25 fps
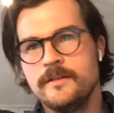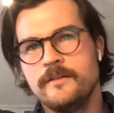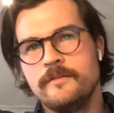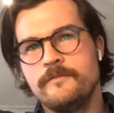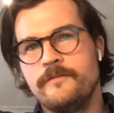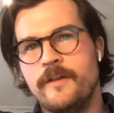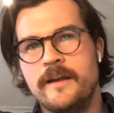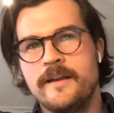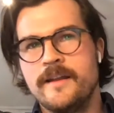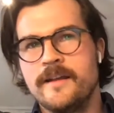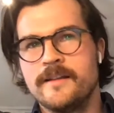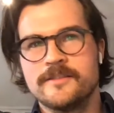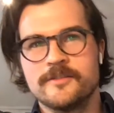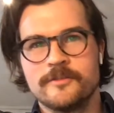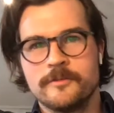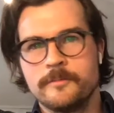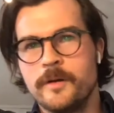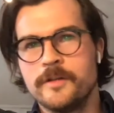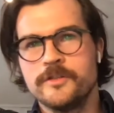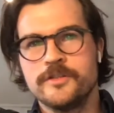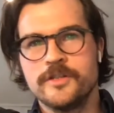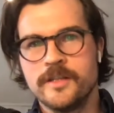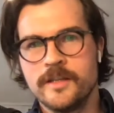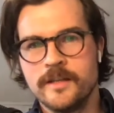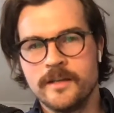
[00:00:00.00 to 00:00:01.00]
finance or
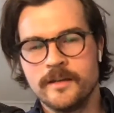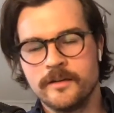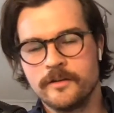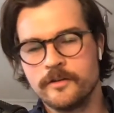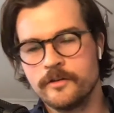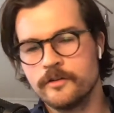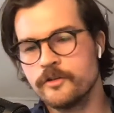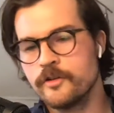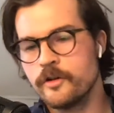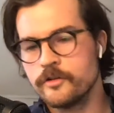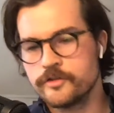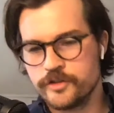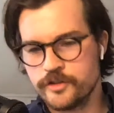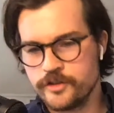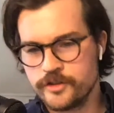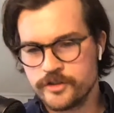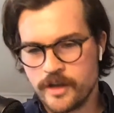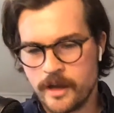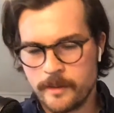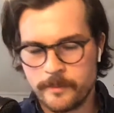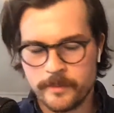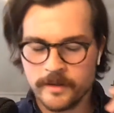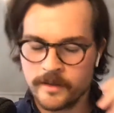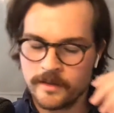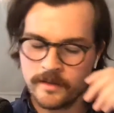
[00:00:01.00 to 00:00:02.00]
budgeting or grocery
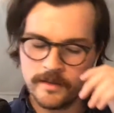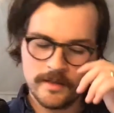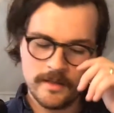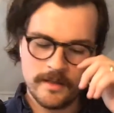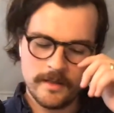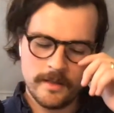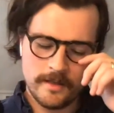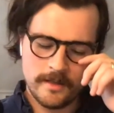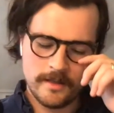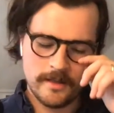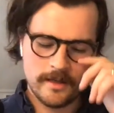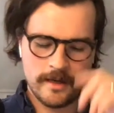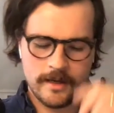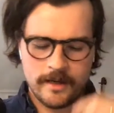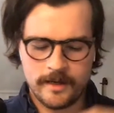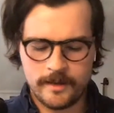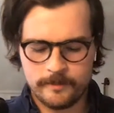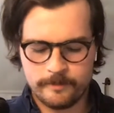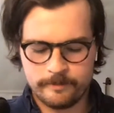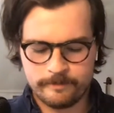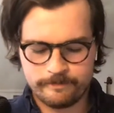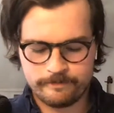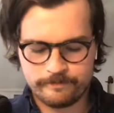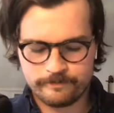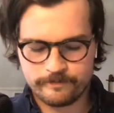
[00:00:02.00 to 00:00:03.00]
shopping.
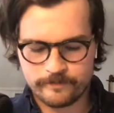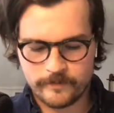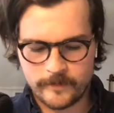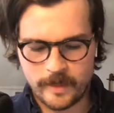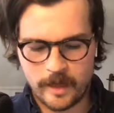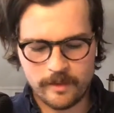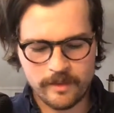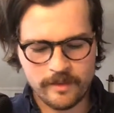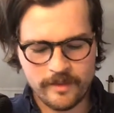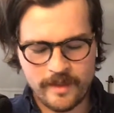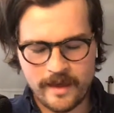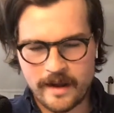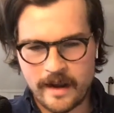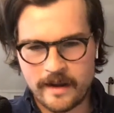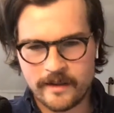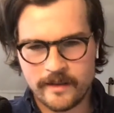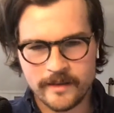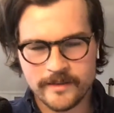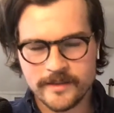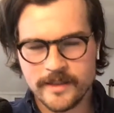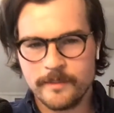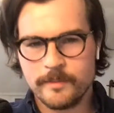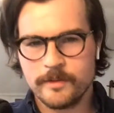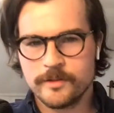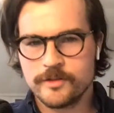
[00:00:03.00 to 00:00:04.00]
Um, other than that, I
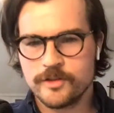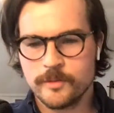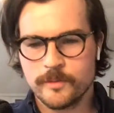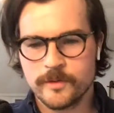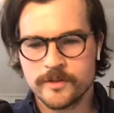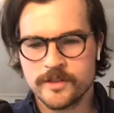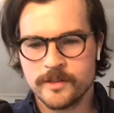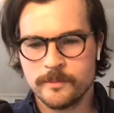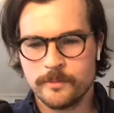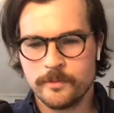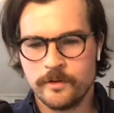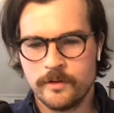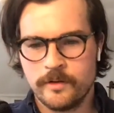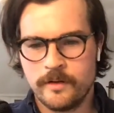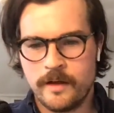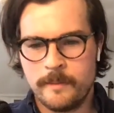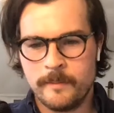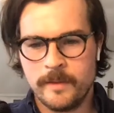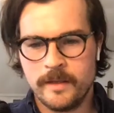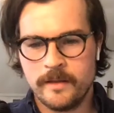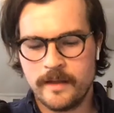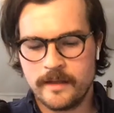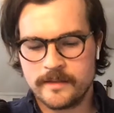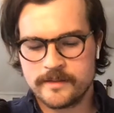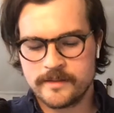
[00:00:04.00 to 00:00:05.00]
like to keep it super simple. I
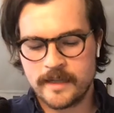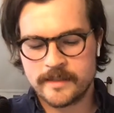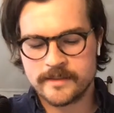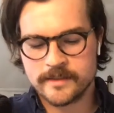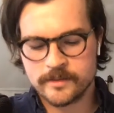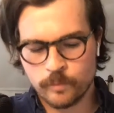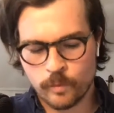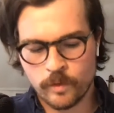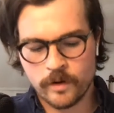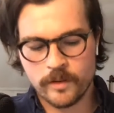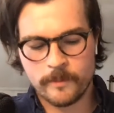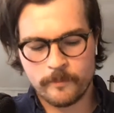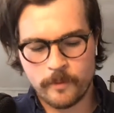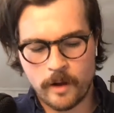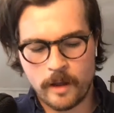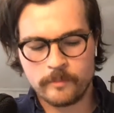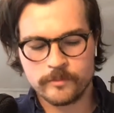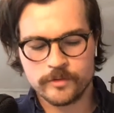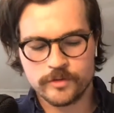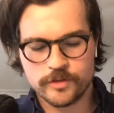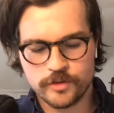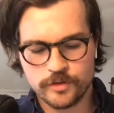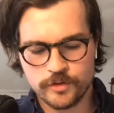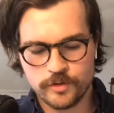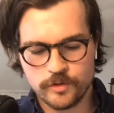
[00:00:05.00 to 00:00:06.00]
mean, that that's one of the
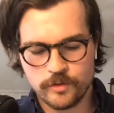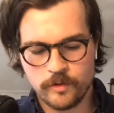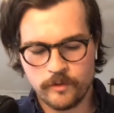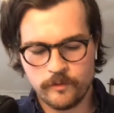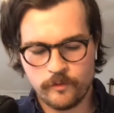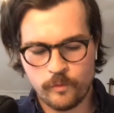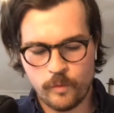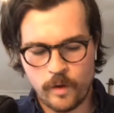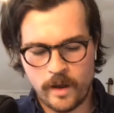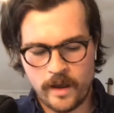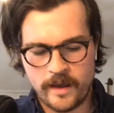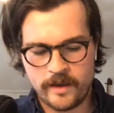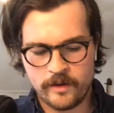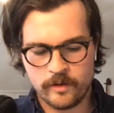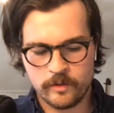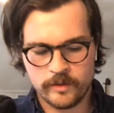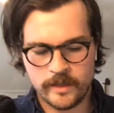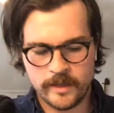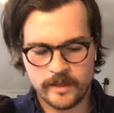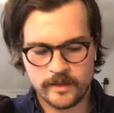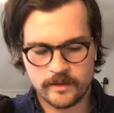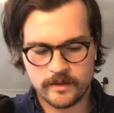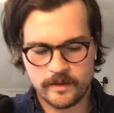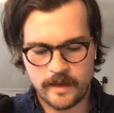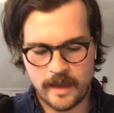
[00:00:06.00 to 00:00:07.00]
problems too of why I don't
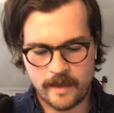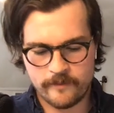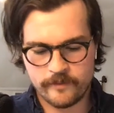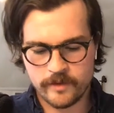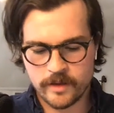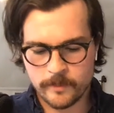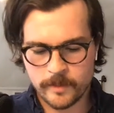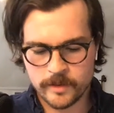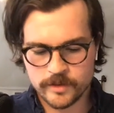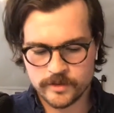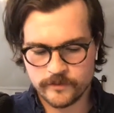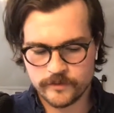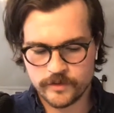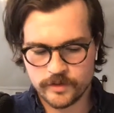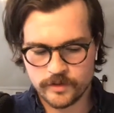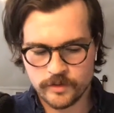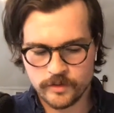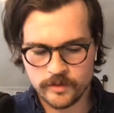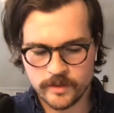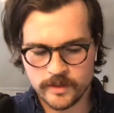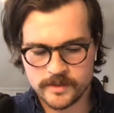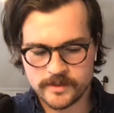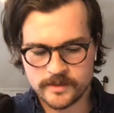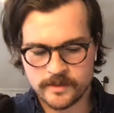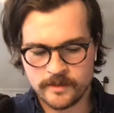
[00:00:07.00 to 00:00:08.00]
like having a bunch of to-do
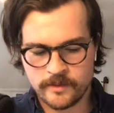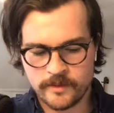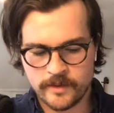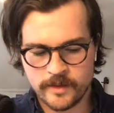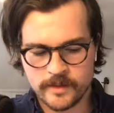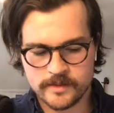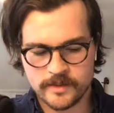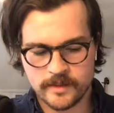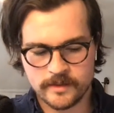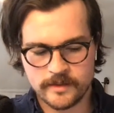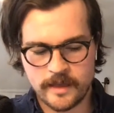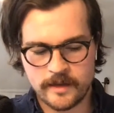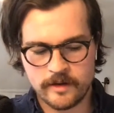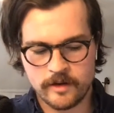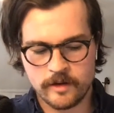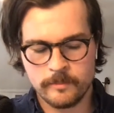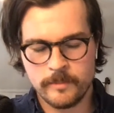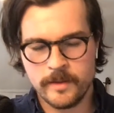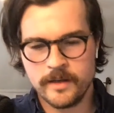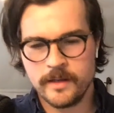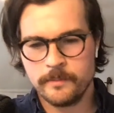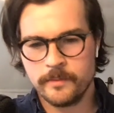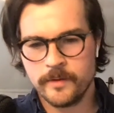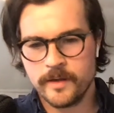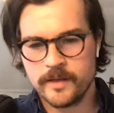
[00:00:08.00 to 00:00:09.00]
lists and things like that or
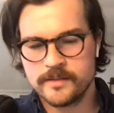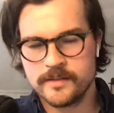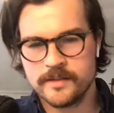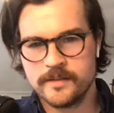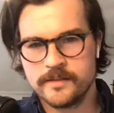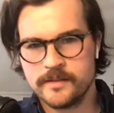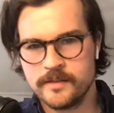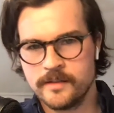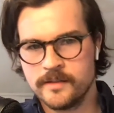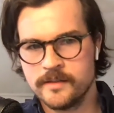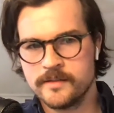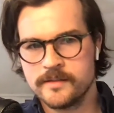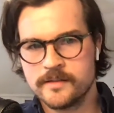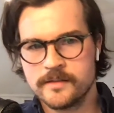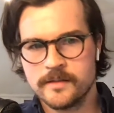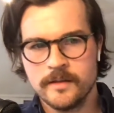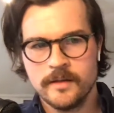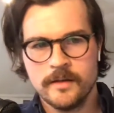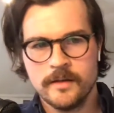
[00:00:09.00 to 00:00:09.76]
many places is